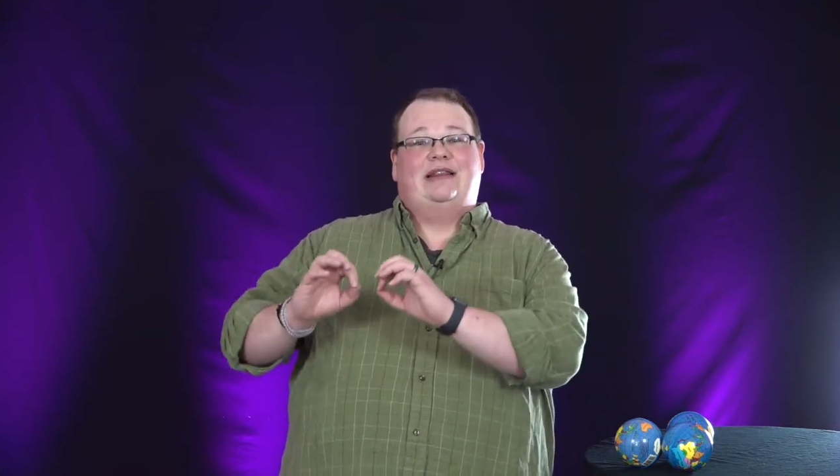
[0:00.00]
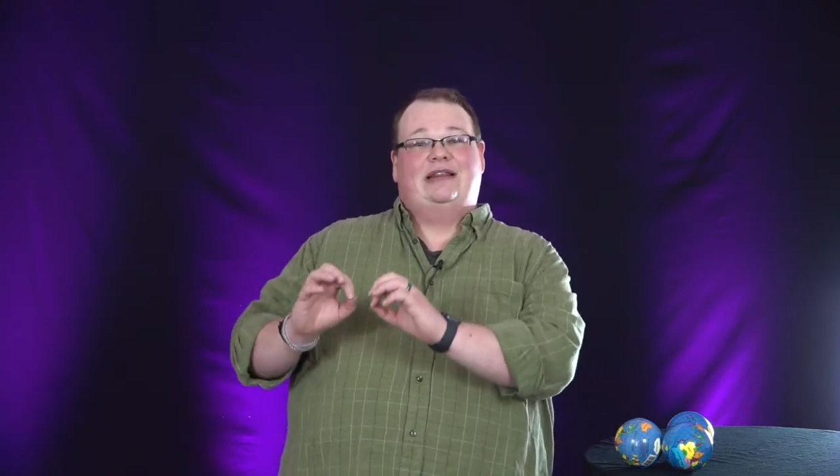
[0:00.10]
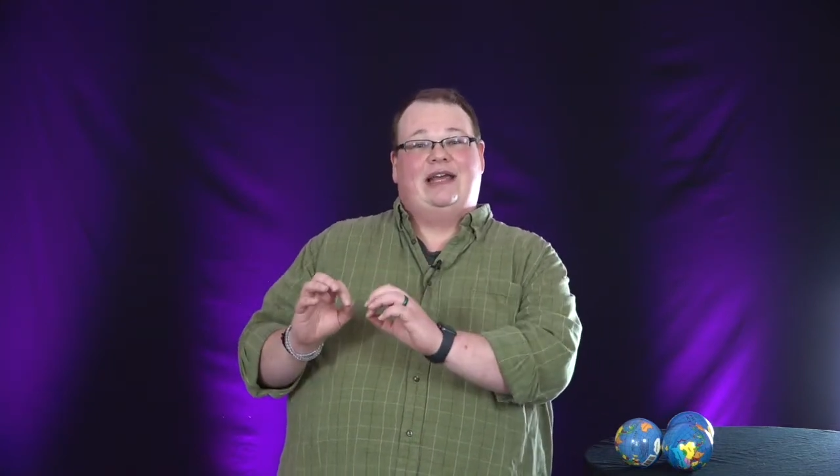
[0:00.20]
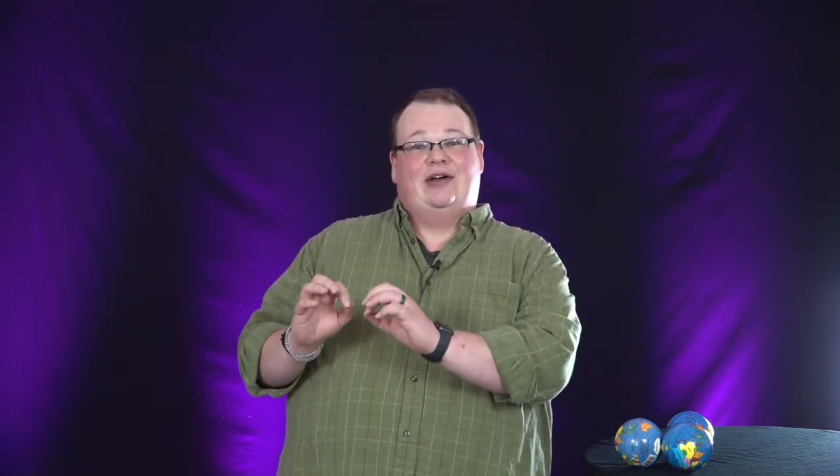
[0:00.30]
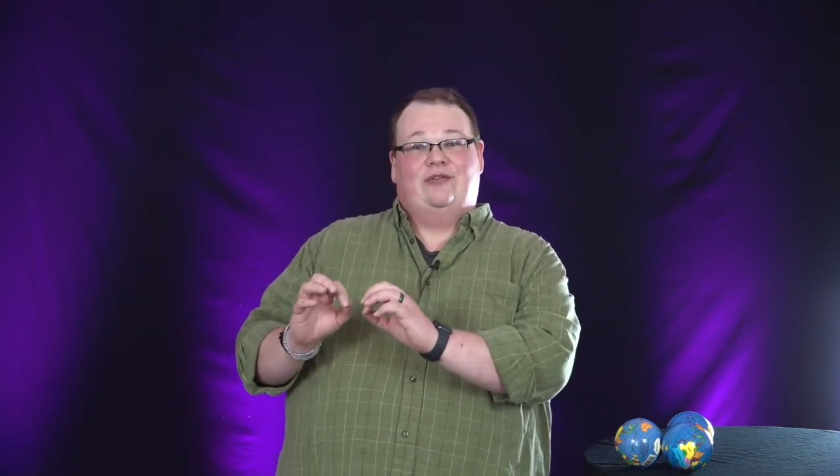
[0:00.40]

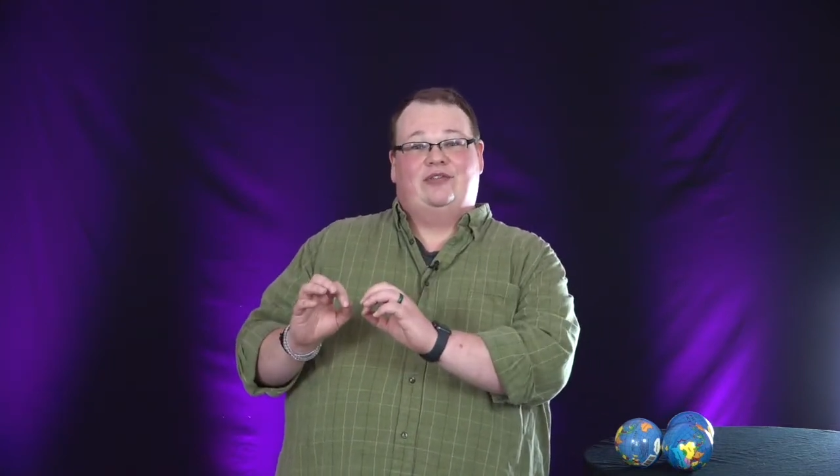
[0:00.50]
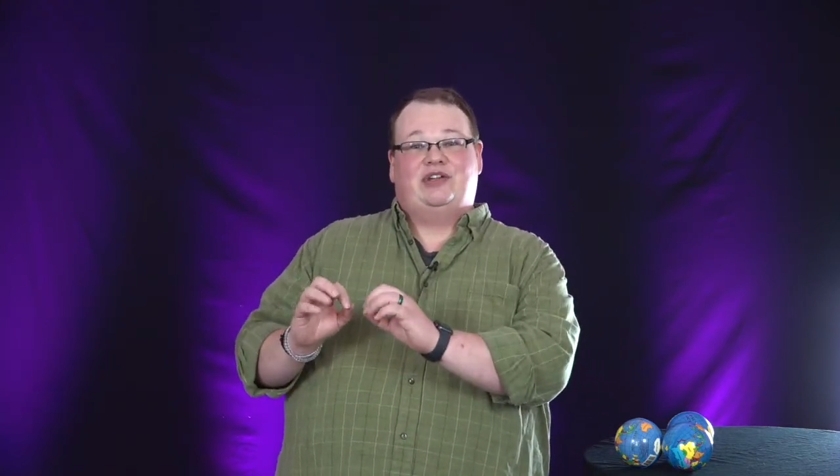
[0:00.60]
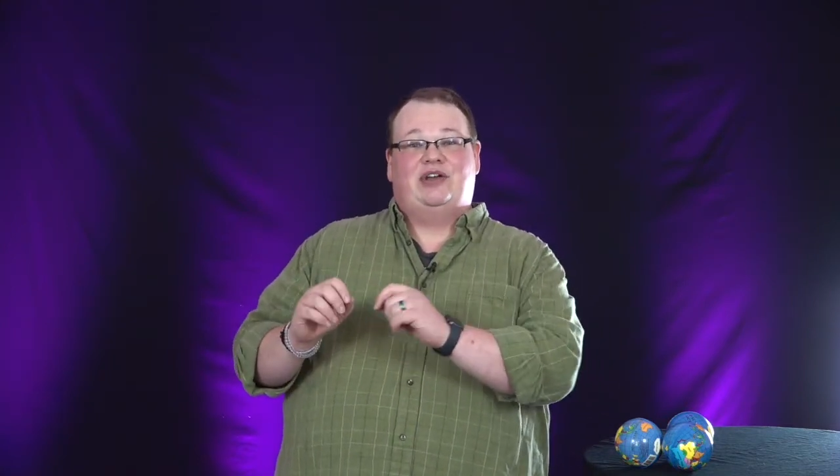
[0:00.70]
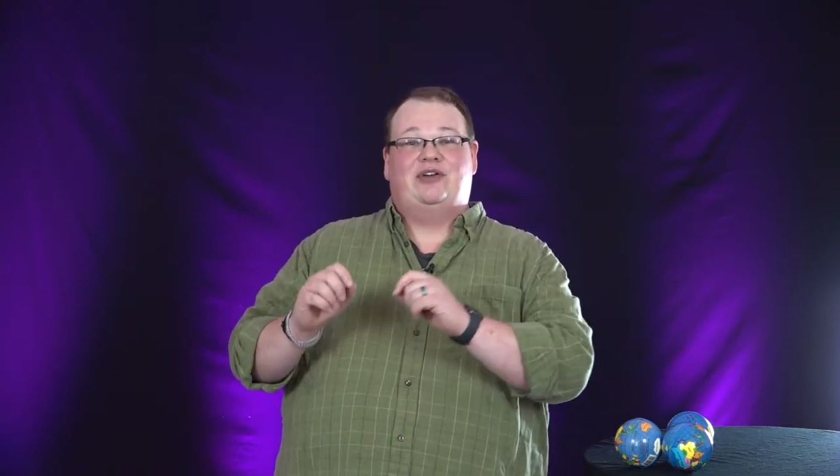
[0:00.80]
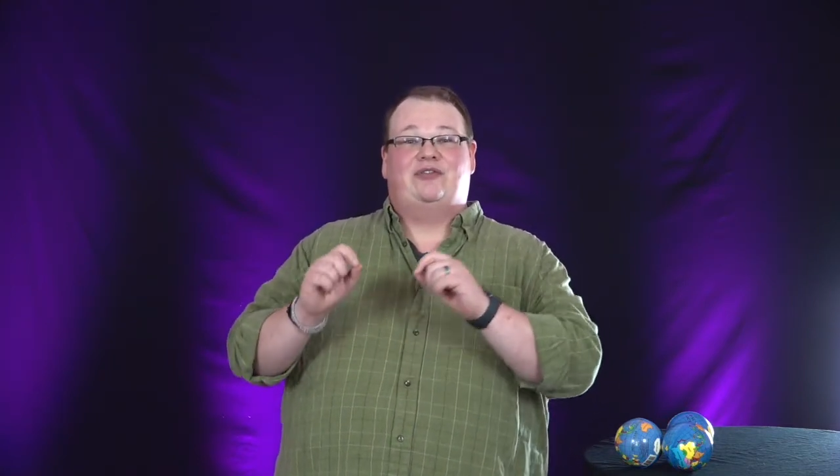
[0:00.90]

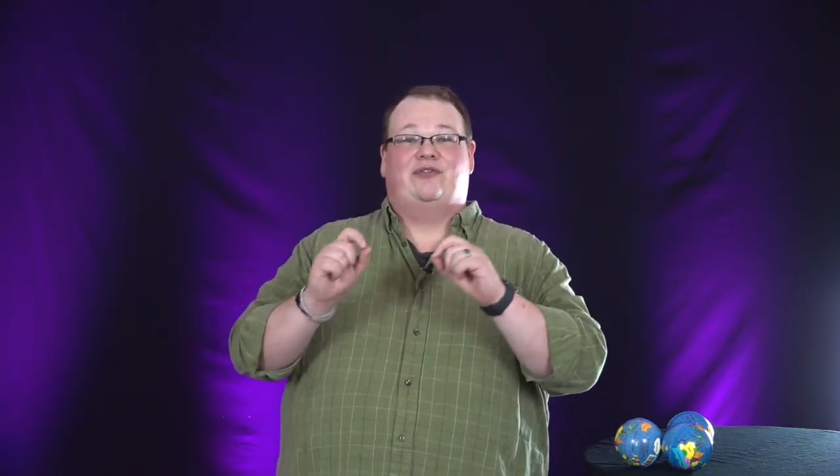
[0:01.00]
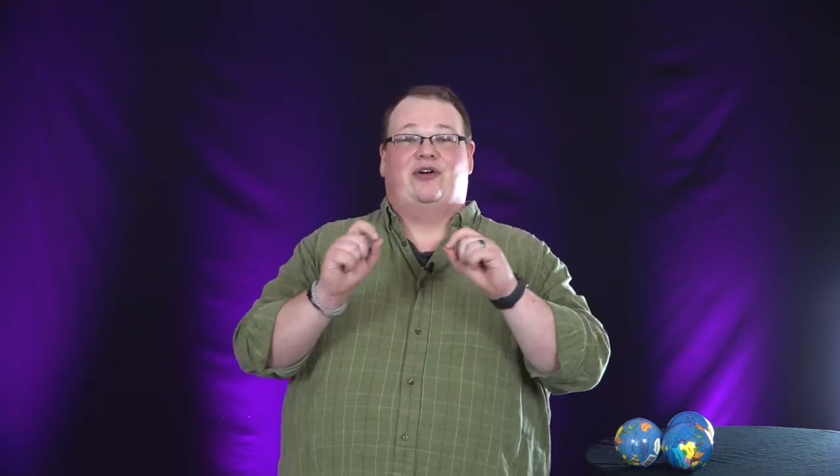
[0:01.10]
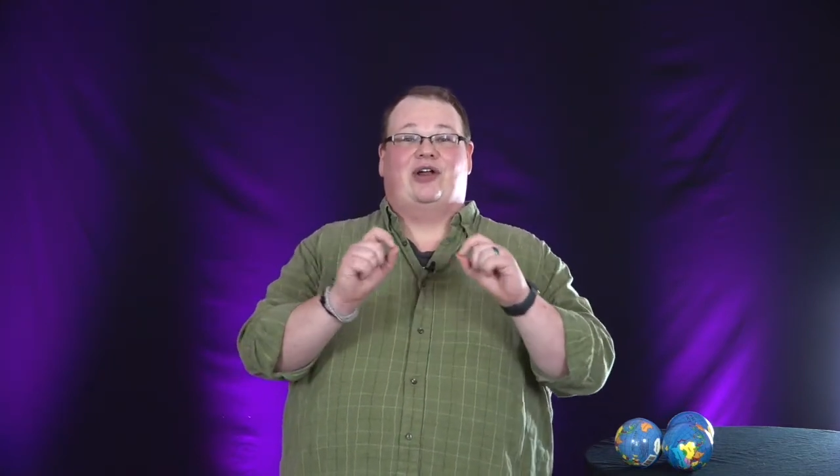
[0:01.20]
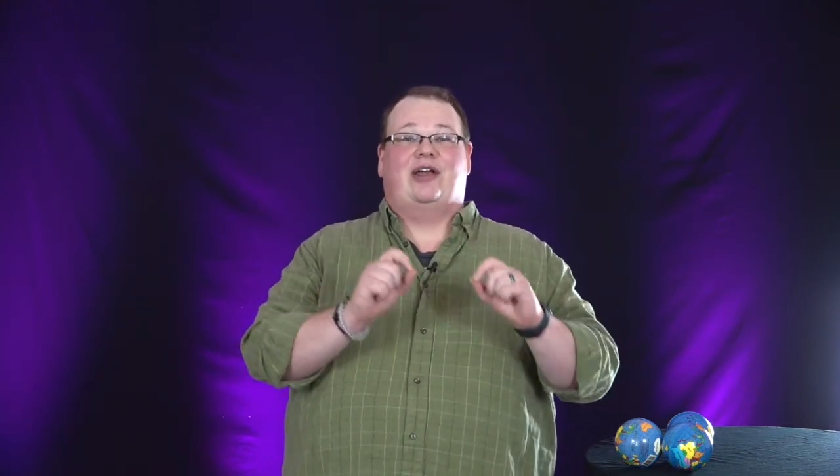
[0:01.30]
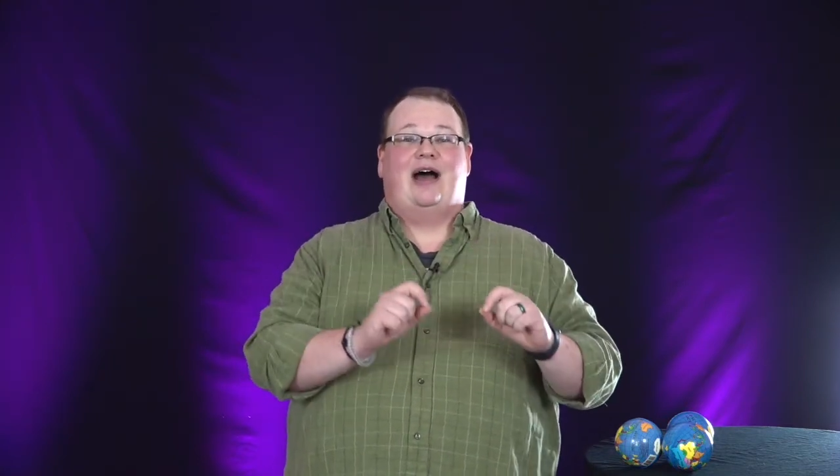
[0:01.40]
lived
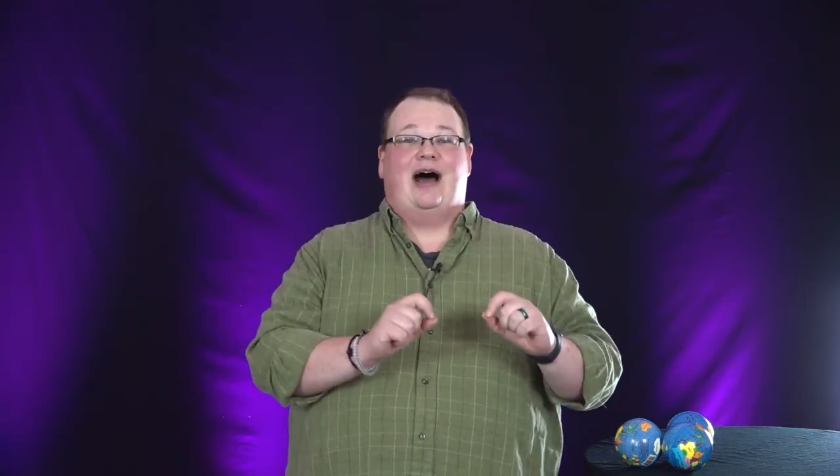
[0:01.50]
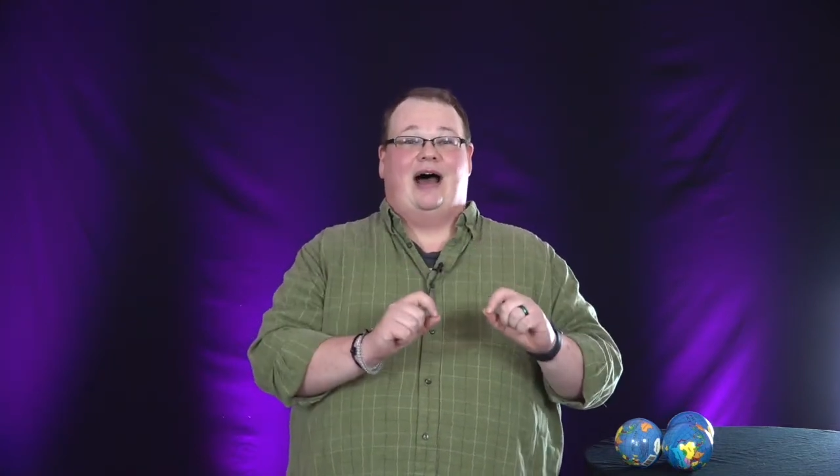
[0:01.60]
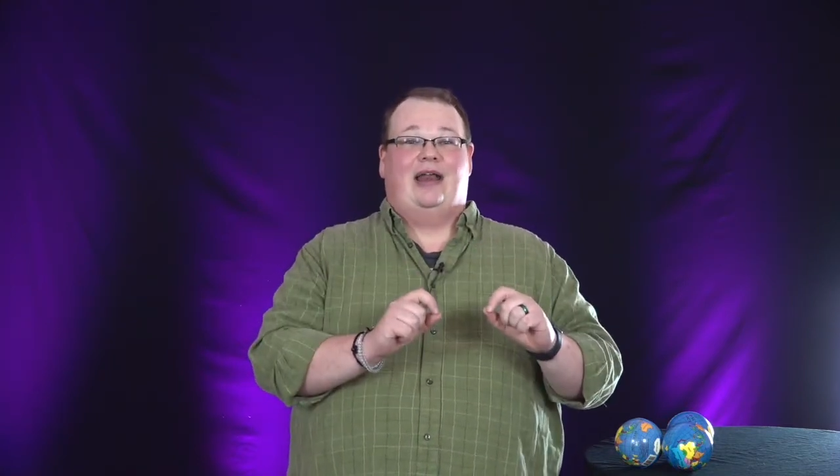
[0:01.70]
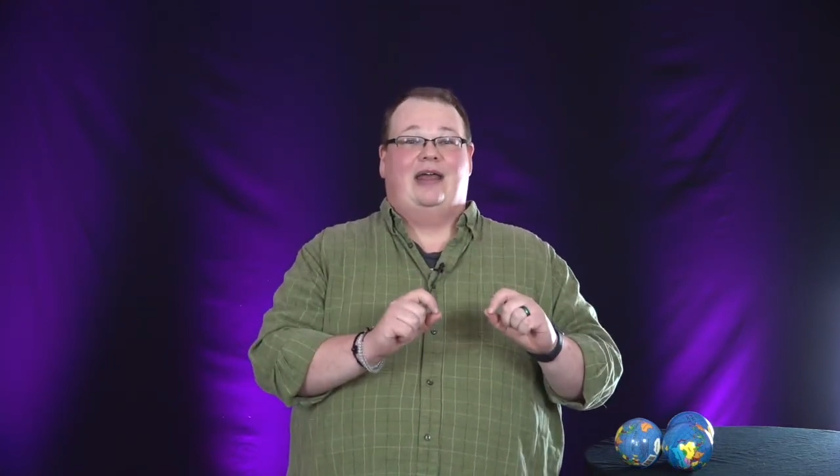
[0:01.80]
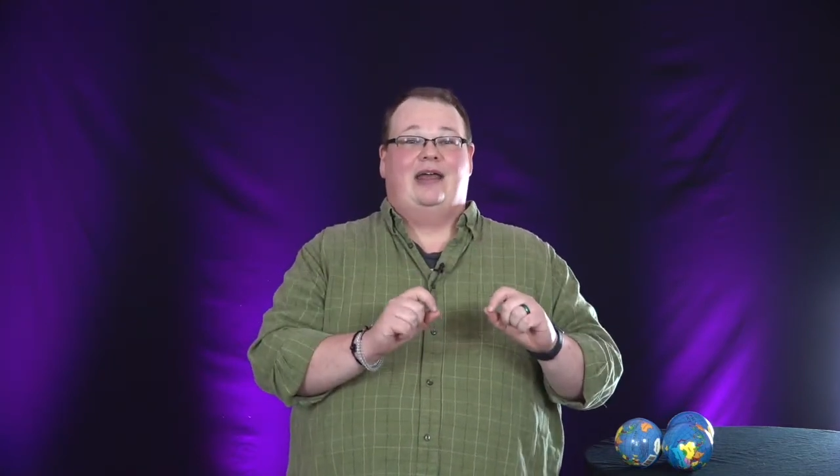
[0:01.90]
for
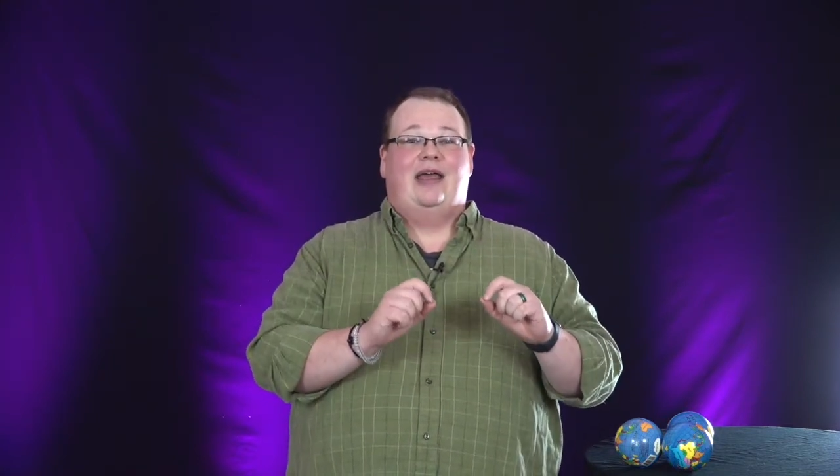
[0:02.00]
God